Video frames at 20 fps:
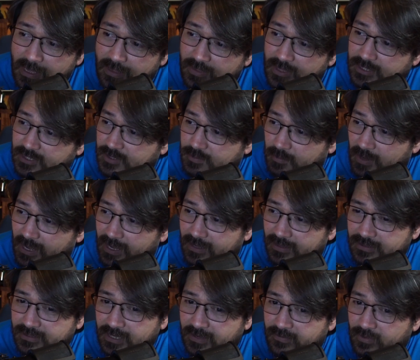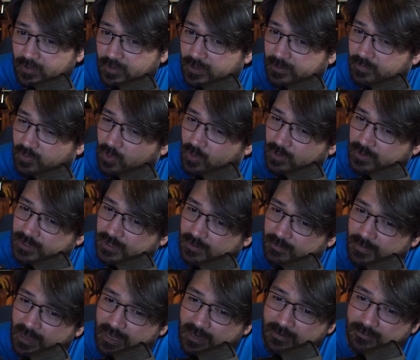They smiled ever at poor dear
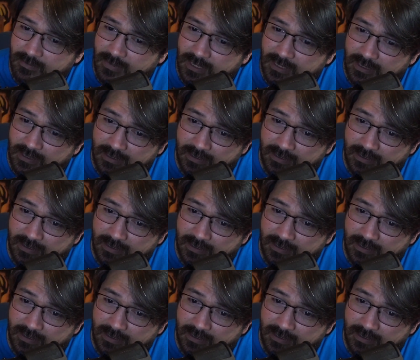Madam Mina,